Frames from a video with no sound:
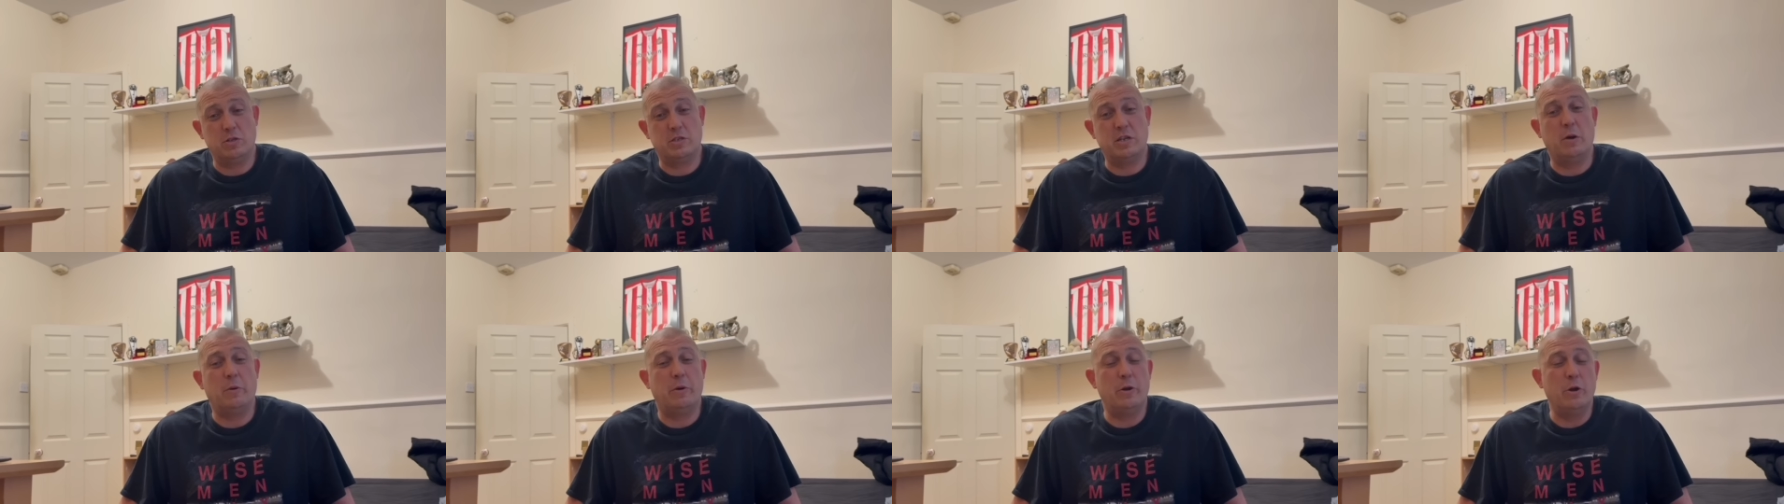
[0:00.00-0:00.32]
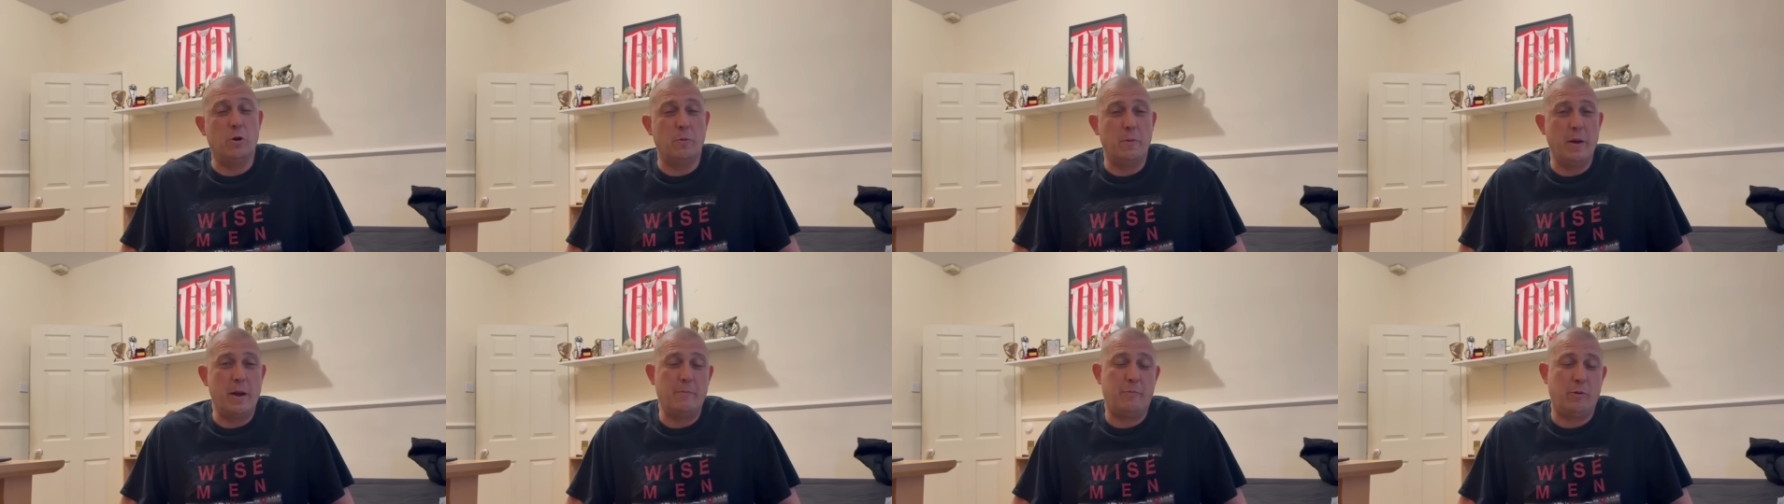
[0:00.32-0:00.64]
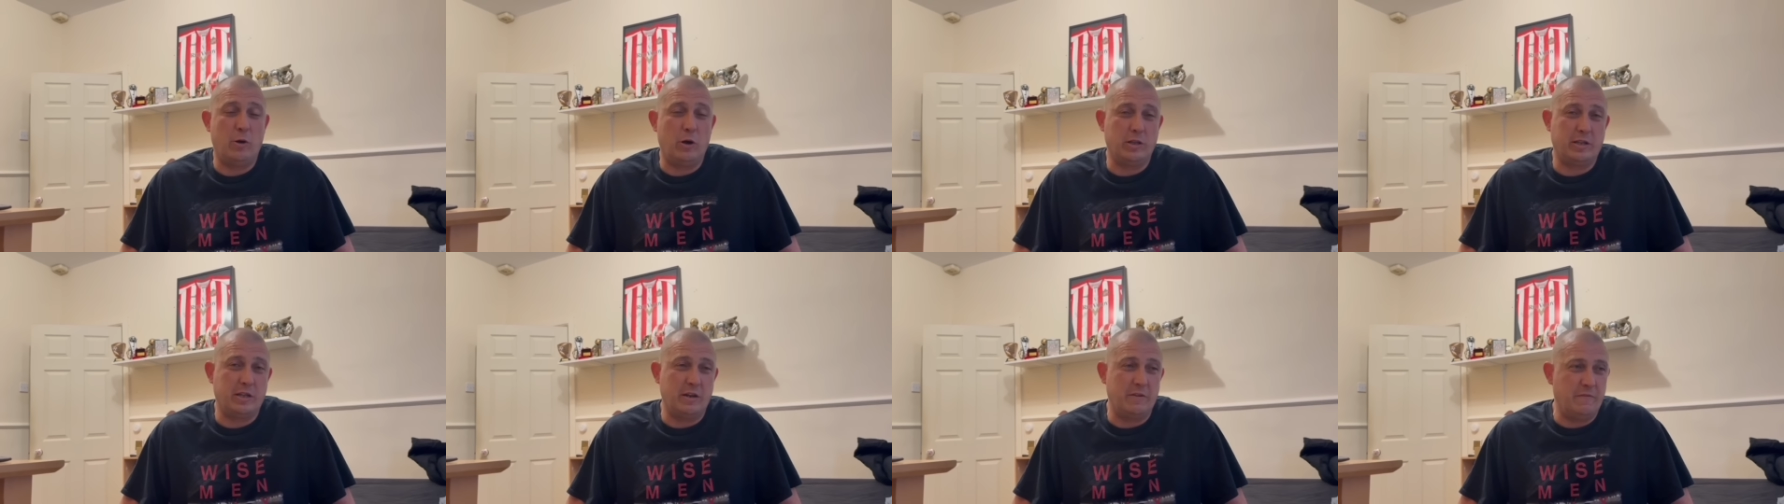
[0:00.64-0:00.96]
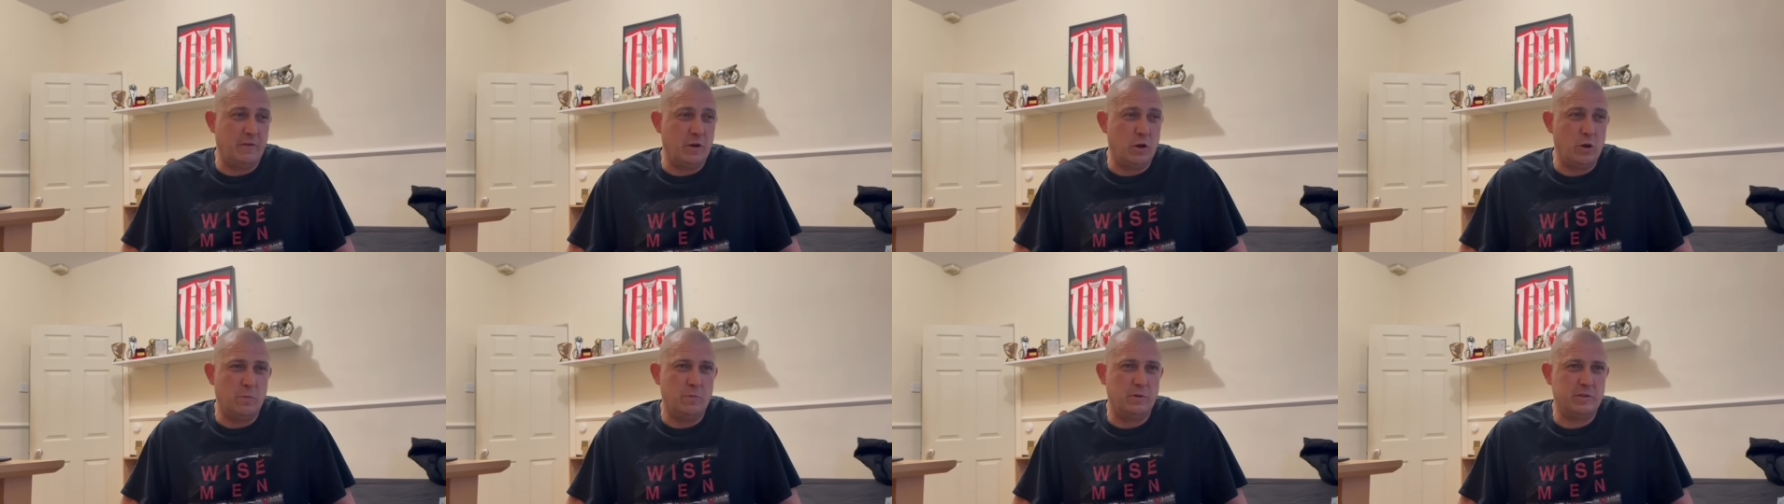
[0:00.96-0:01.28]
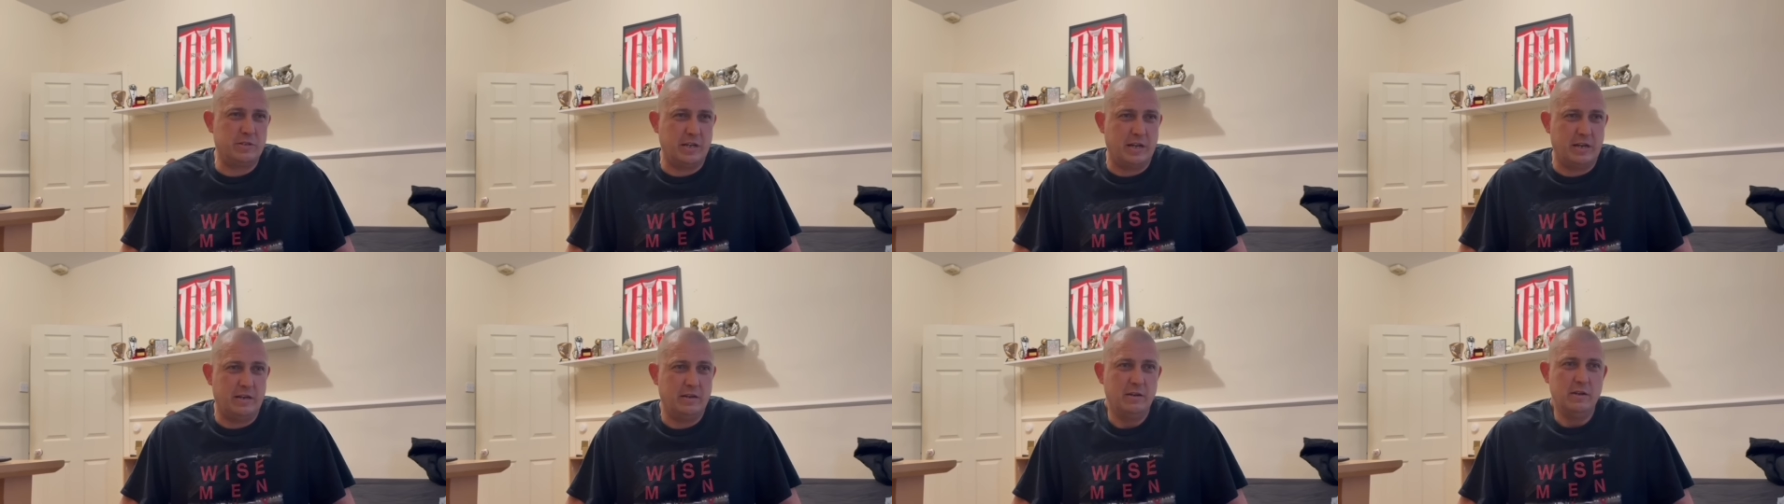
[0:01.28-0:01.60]
Now, I know me and Paul did a video and we
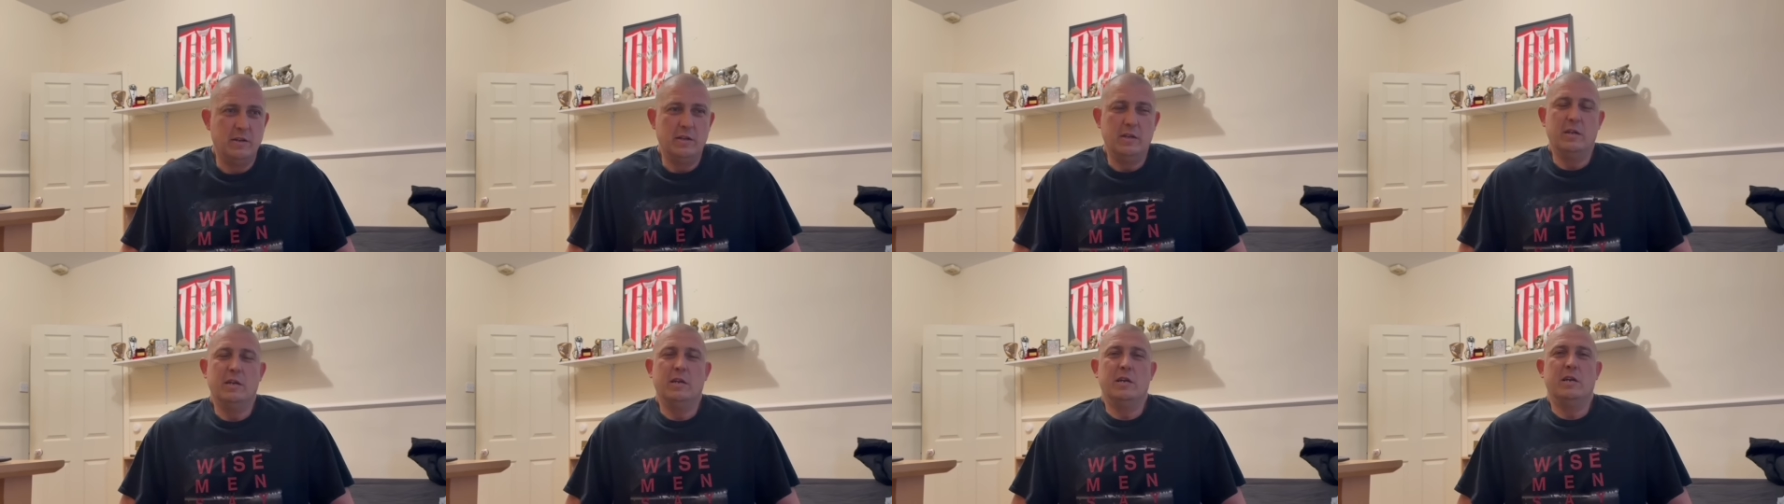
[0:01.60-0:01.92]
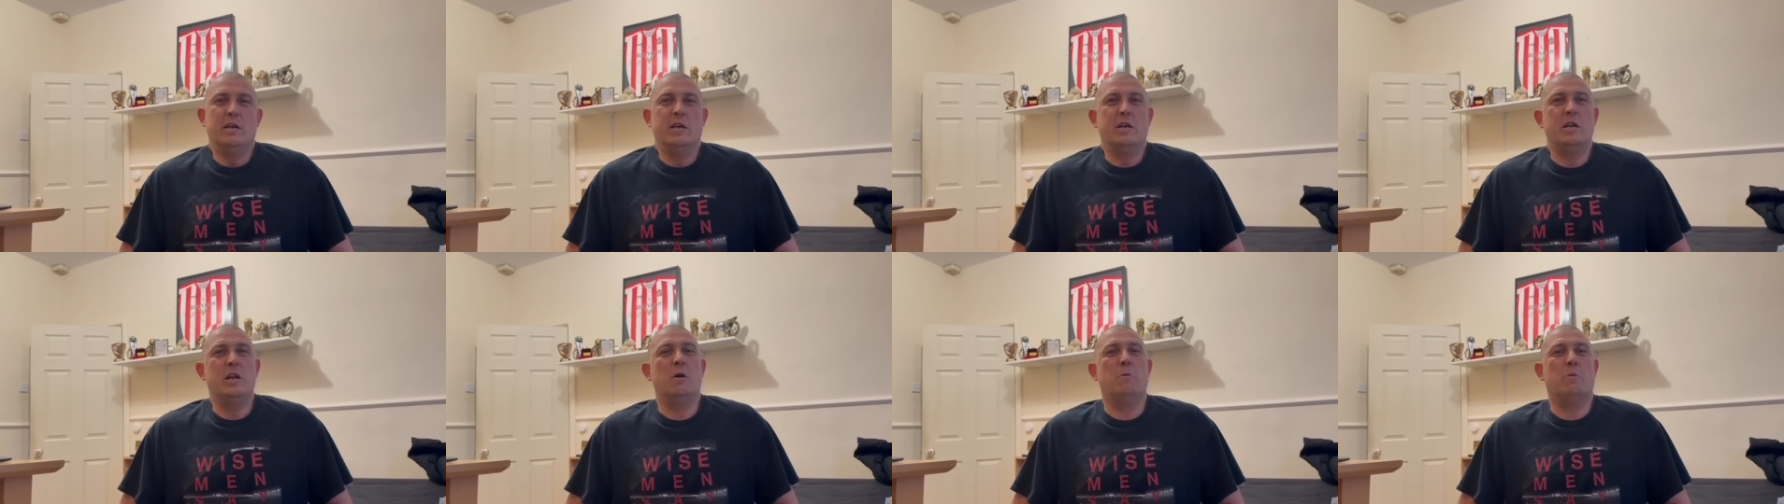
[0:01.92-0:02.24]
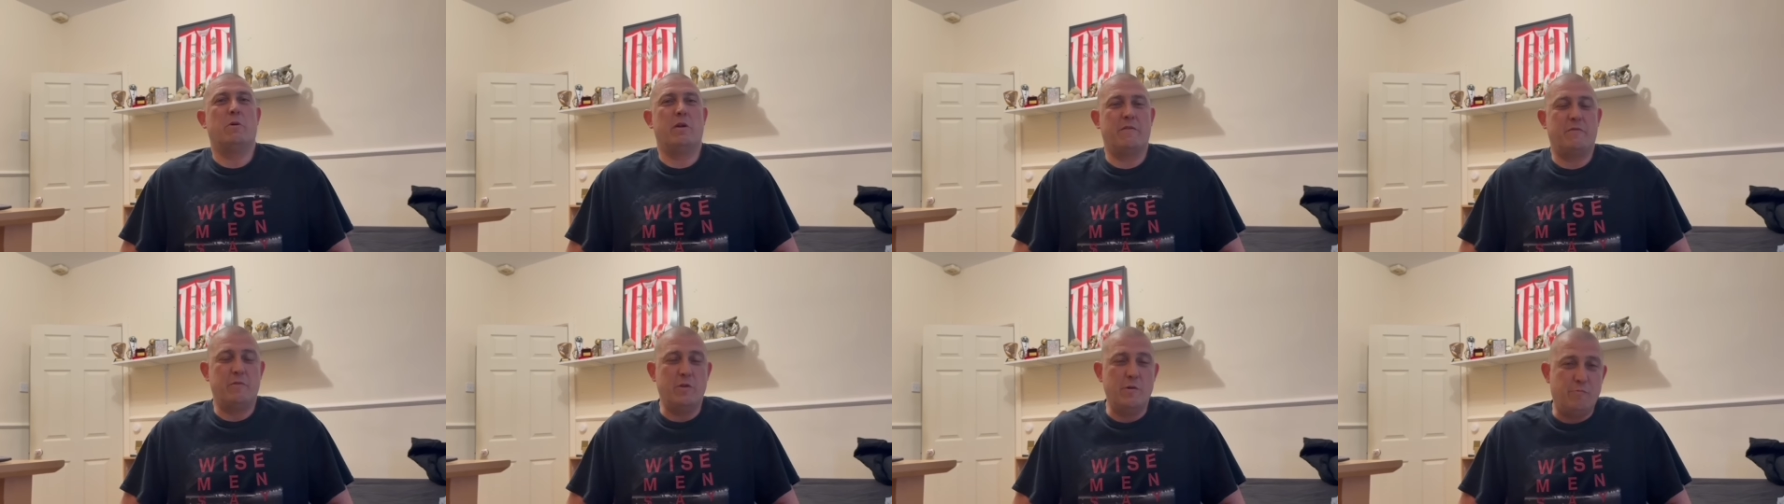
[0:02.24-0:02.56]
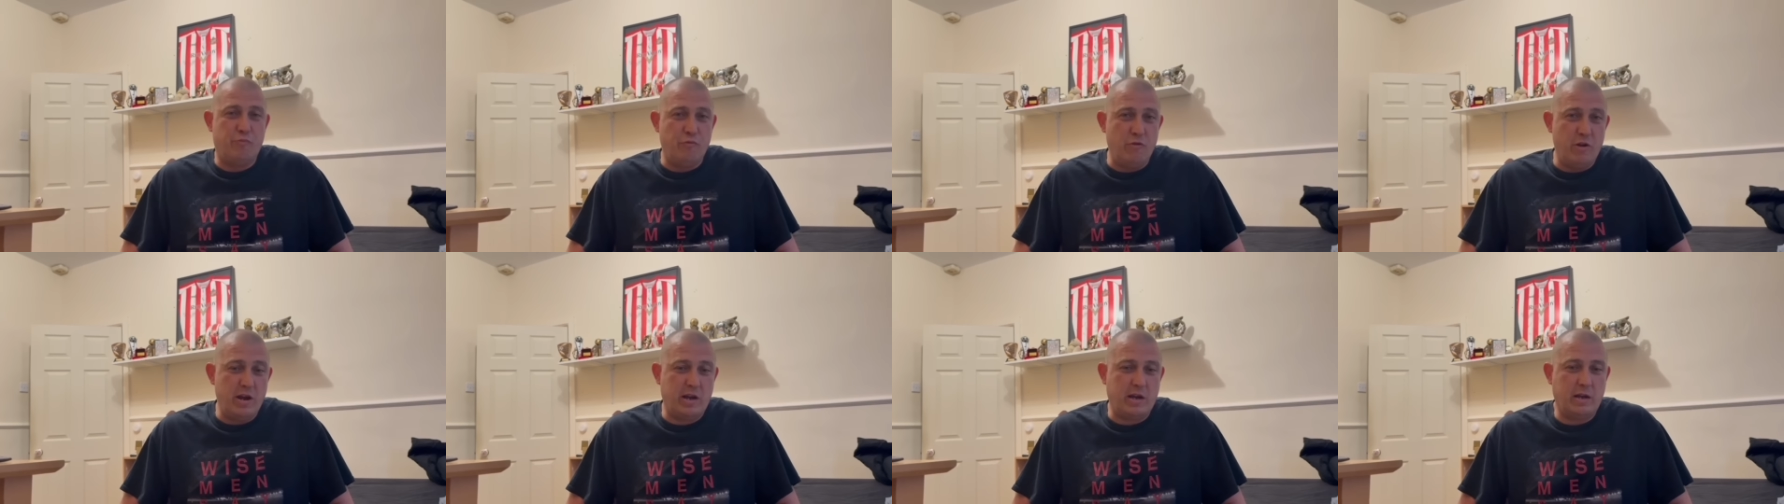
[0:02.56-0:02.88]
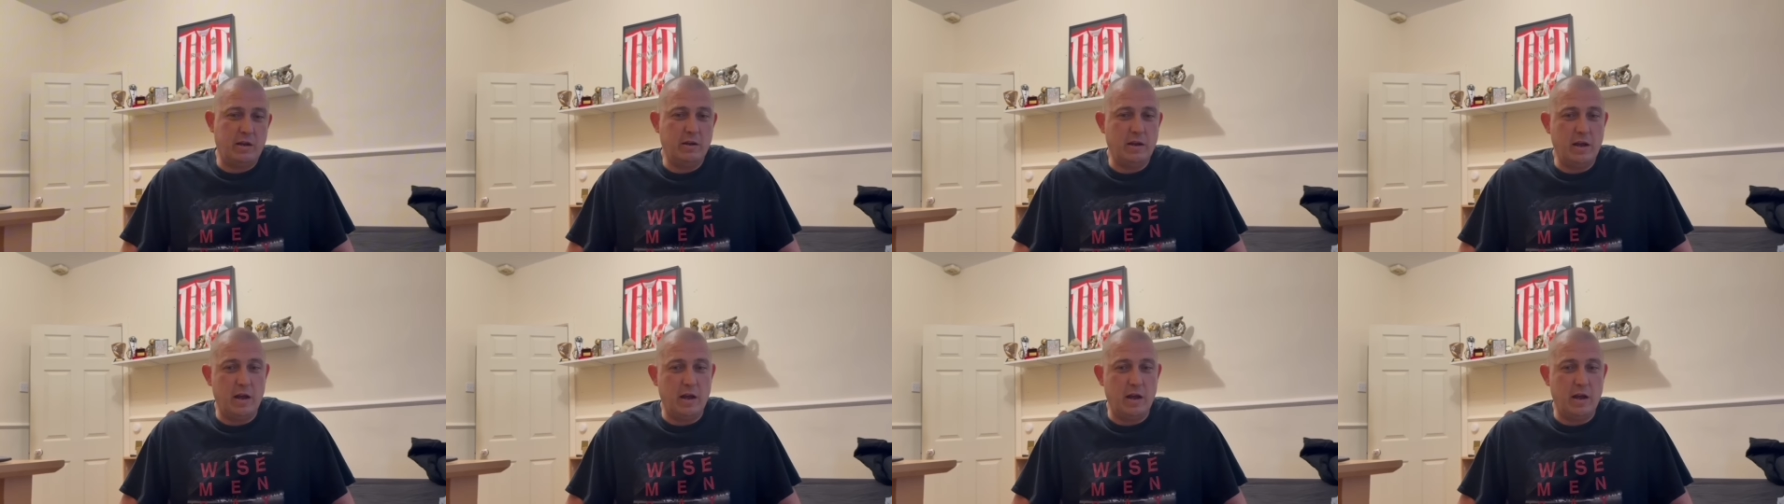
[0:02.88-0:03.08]
said, we're having a break,